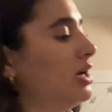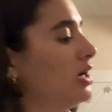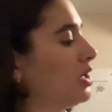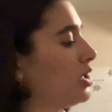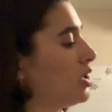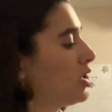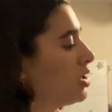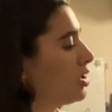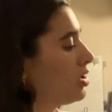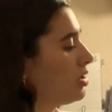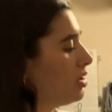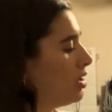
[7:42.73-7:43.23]

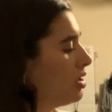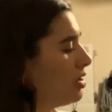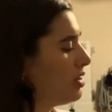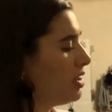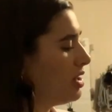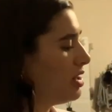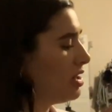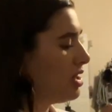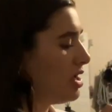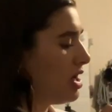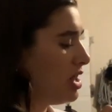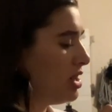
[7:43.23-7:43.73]
or are
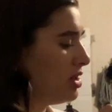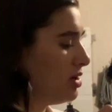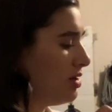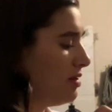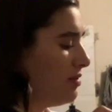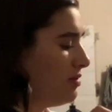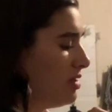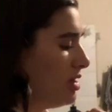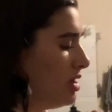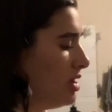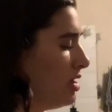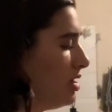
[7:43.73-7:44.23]
they the color of
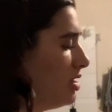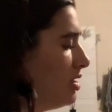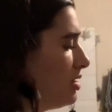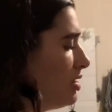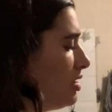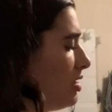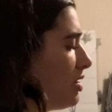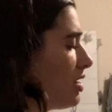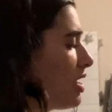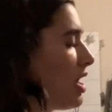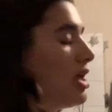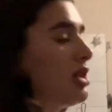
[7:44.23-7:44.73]
the,
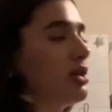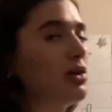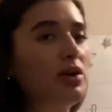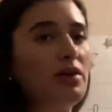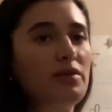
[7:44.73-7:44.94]
they're the color